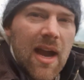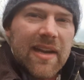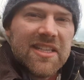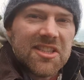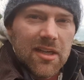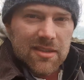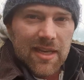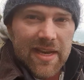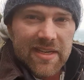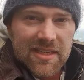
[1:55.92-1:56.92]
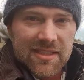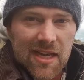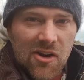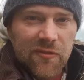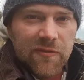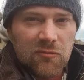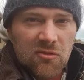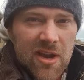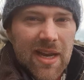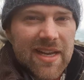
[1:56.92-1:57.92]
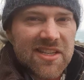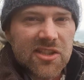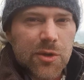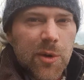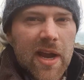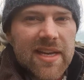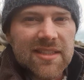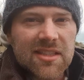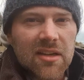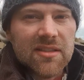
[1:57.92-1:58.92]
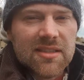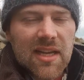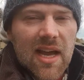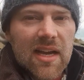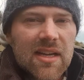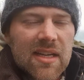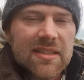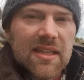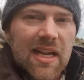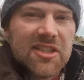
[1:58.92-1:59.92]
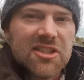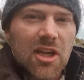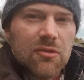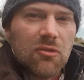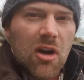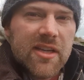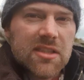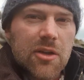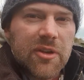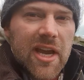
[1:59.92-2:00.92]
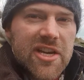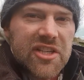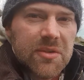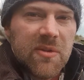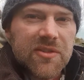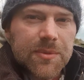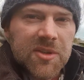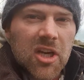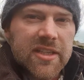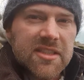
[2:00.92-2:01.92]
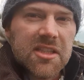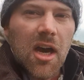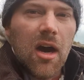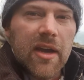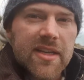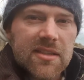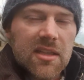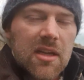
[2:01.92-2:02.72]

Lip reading: It does lend itself really to a sunset / sunrise location with some nice skies.